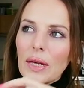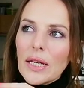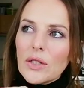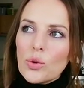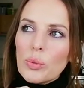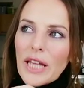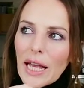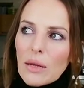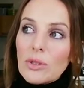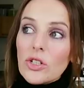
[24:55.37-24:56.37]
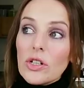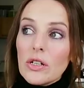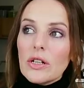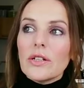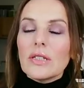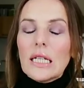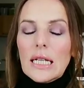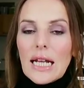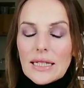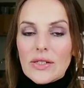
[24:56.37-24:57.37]
you'll be able to learn the
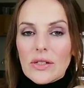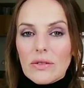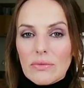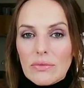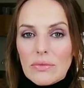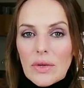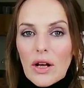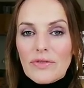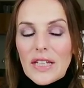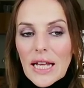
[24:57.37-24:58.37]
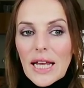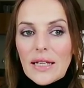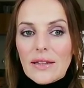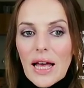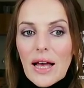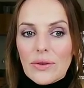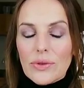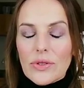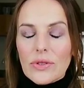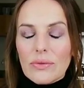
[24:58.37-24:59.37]
lesson of the 8th
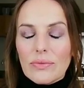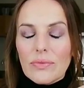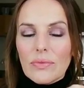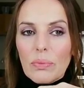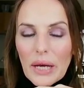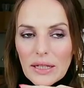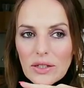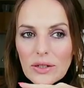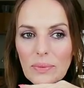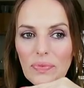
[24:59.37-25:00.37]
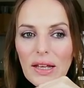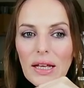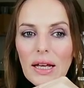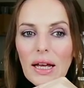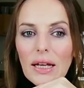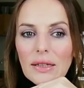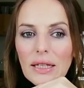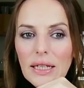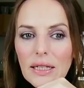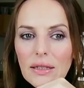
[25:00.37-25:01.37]
house better. The
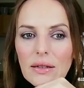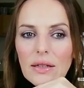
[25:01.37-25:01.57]
hidden